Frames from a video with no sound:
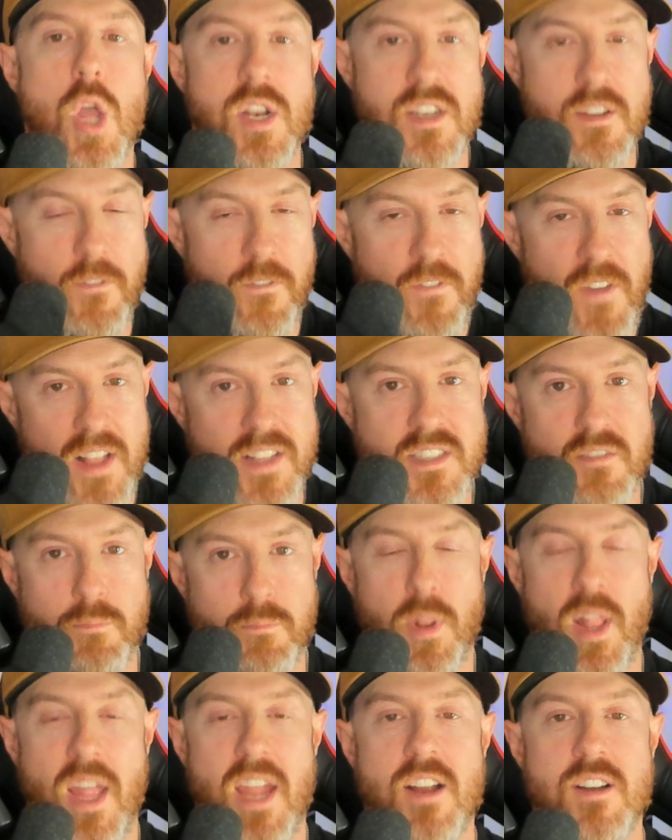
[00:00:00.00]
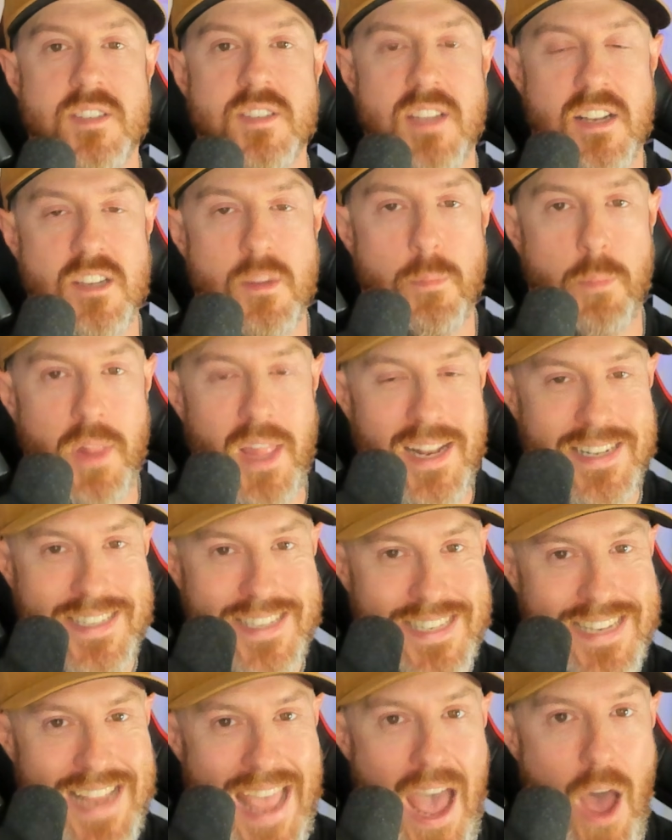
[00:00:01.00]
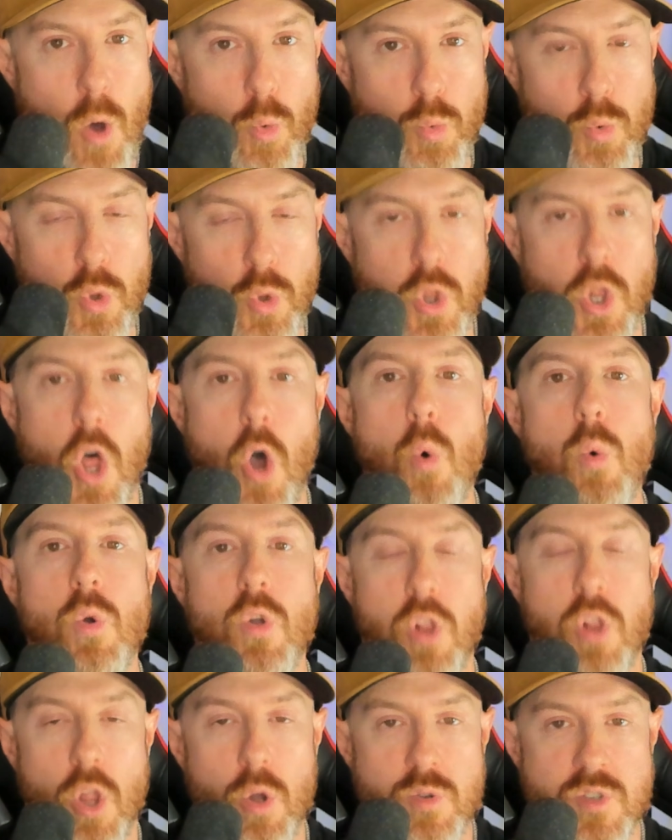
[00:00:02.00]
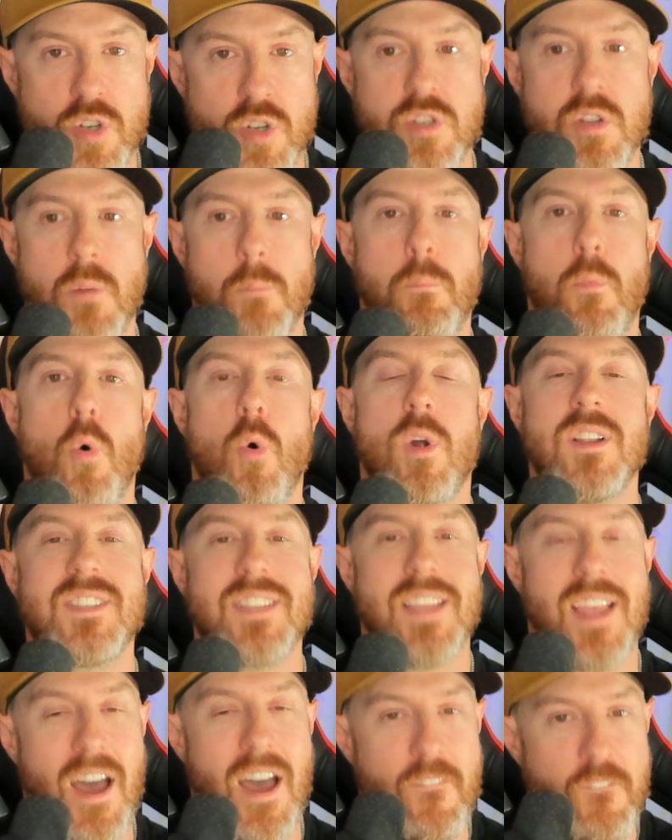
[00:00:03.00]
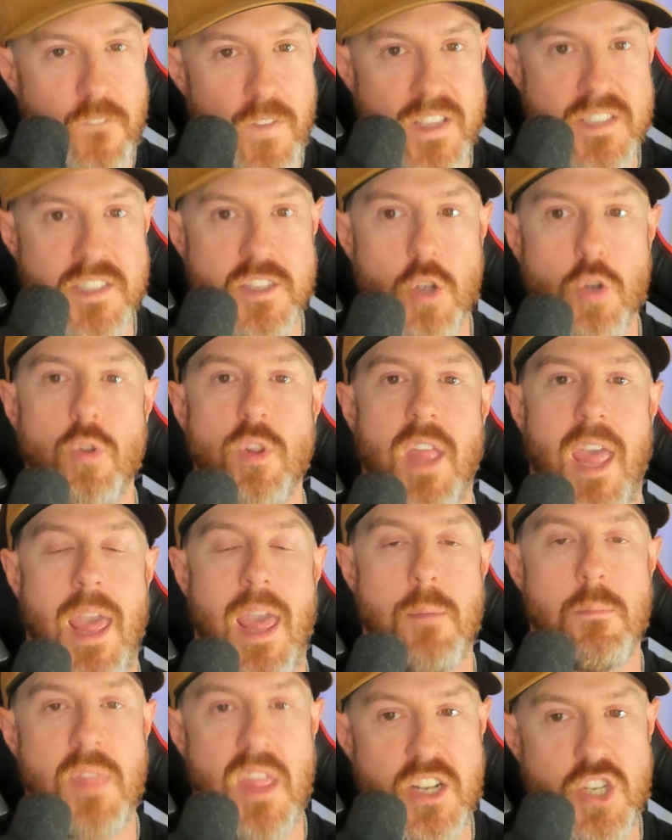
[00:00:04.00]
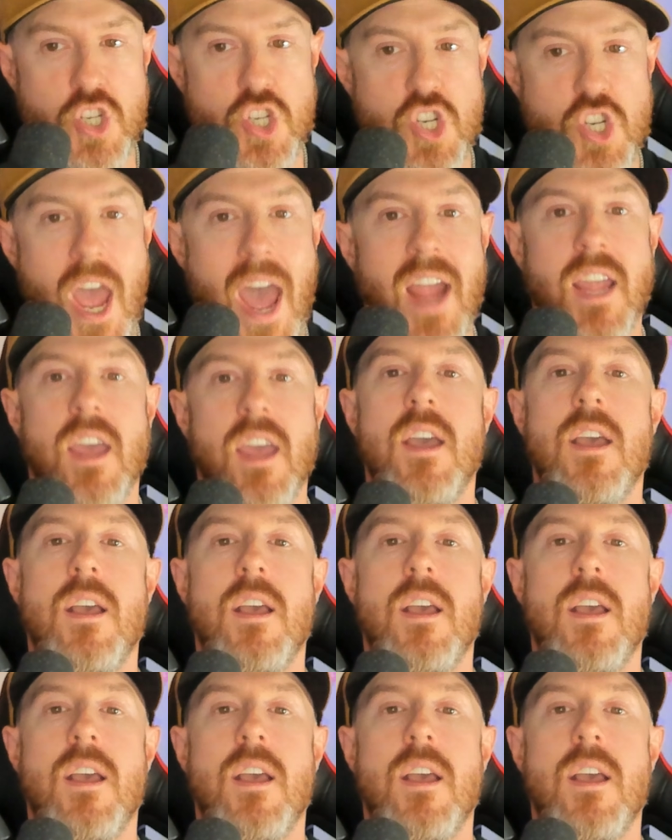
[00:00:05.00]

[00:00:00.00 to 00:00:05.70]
Defensive players tend to play down low, closer to boards. A physical game, they check.